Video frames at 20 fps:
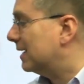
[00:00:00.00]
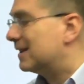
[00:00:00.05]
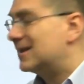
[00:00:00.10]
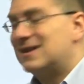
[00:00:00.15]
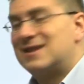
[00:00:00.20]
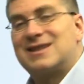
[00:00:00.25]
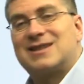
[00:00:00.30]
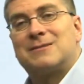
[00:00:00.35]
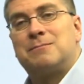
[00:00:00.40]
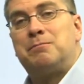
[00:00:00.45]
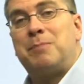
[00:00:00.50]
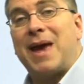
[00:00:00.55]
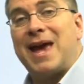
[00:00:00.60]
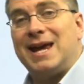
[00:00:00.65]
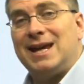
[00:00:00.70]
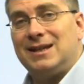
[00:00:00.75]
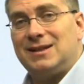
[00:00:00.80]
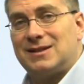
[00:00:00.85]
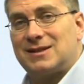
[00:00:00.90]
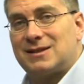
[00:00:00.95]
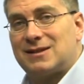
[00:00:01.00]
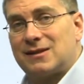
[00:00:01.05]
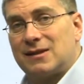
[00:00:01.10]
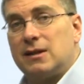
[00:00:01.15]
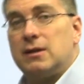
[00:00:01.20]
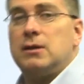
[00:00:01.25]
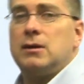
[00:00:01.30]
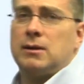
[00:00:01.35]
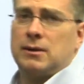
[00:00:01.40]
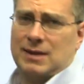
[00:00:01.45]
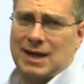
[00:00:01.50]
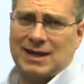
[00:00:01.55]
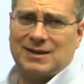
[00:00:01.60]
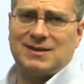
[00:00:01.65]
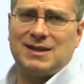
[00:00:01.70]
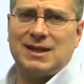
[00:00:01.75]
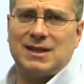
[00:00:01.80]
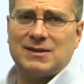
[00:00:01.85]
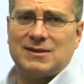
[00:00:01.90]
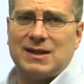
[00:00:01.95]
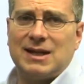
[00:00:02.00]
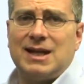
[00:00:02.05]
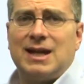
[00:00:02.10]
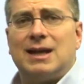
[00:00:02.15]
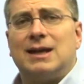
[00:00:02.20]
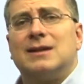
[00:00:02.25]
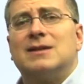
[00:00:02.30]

Space, that's easy.